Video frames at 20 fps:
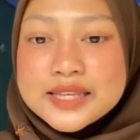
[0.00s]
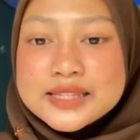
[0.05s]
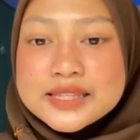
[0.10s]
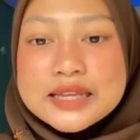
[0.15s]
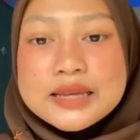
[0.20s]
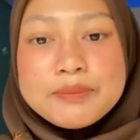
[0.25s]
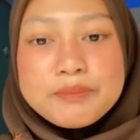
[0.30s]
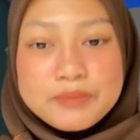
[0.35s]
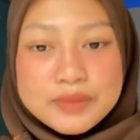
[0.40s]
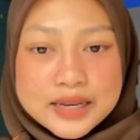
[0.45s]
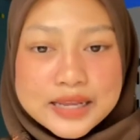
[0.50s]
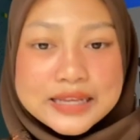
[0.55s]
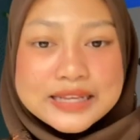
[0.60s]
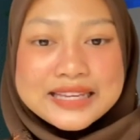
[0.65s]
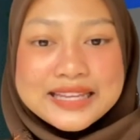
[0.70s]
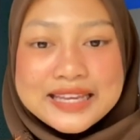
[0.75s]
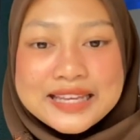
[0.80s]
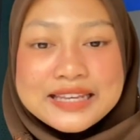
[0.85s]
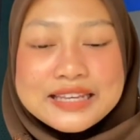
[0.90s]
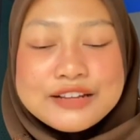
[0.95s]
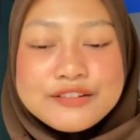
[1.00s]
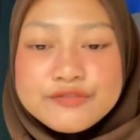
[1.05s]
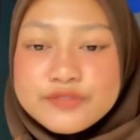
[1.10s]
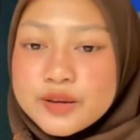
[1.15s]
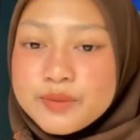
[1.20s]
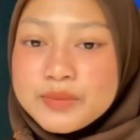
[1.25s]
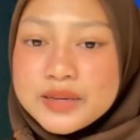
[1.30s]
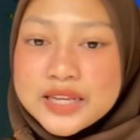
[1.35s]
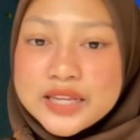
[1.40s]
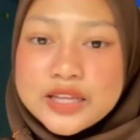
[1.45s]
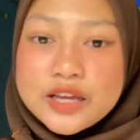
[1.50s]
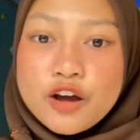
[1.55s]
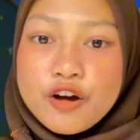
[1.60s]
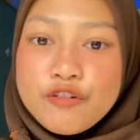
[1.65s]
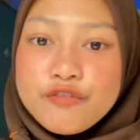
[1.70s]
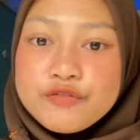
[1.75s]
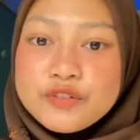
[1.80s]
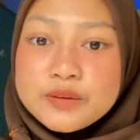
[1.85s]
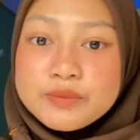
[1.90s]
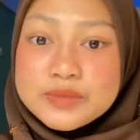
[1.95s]
is a plant in the family
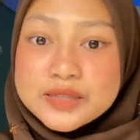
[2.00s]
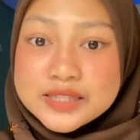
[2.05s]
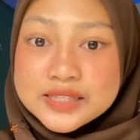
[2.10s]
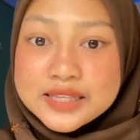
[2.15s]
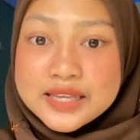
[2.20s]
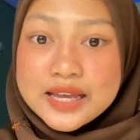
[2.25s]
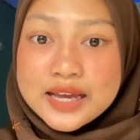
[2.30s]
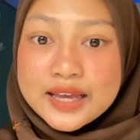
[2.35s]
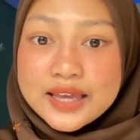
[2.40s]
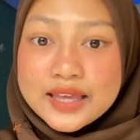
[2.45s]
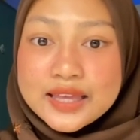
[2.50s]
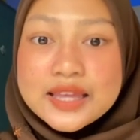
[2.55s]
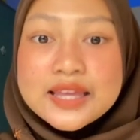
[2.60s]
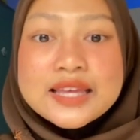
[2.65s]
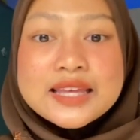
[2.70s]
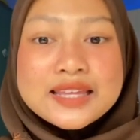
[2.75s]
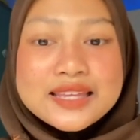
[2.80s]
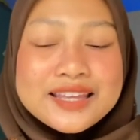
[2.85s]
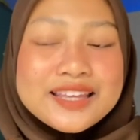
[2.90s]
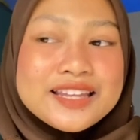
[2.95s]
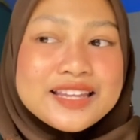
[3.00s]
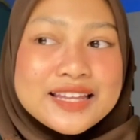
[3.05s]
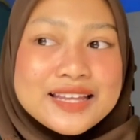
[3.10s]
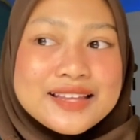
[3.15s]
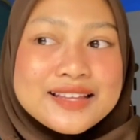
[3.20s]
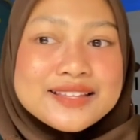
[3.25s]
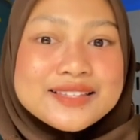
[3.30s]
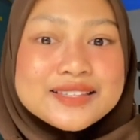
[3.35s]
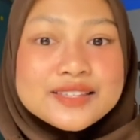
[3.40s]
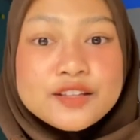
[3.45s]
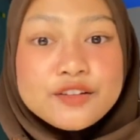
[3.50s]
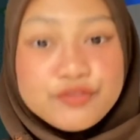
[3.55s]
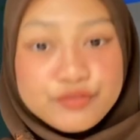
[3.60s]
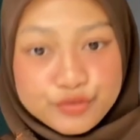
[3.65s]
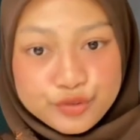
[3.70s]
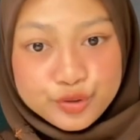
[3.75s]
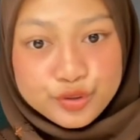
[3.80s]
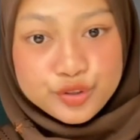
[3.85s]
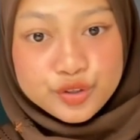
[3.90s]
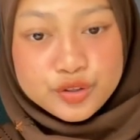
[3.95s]
of Fabaceae. It is the
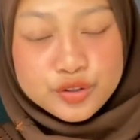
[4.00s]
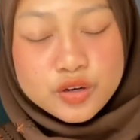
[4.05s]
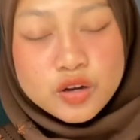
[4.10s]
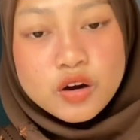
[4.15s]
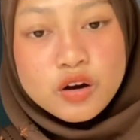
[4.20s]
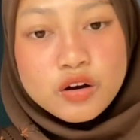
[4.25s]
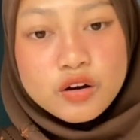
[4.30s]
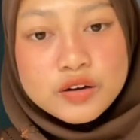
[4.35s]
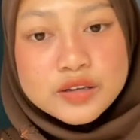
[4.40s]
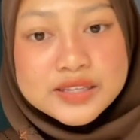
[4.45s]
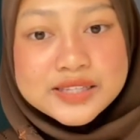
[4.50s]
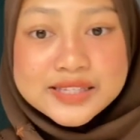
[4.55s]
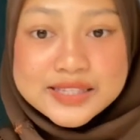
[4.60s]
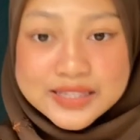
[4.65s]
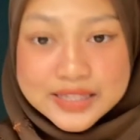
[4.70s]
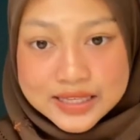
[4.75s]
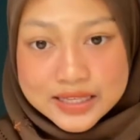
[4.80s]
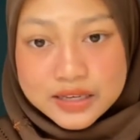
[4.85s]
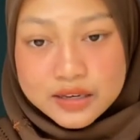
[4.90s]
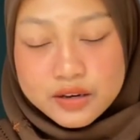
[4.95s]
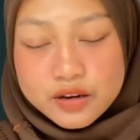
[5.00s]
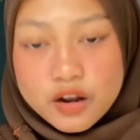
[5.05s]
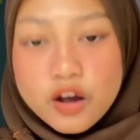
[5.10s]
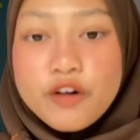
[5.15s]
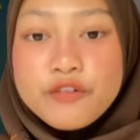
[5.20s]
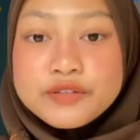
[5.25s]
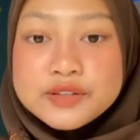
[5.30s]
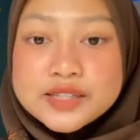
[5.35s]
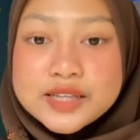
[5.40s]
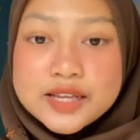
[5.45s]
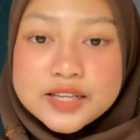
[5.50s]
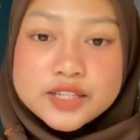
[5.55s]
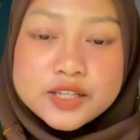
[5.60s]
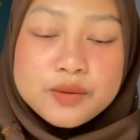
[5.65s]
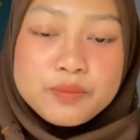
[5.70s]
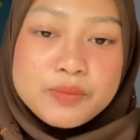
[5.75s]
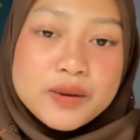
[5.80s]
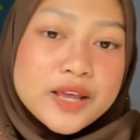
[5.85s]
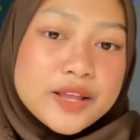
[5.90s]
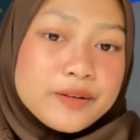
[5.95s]
fruit or seed of such
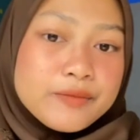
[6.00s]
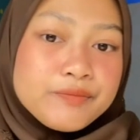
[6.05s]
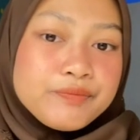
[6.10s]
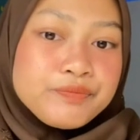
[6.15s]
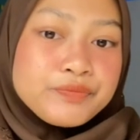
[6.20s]
a plant.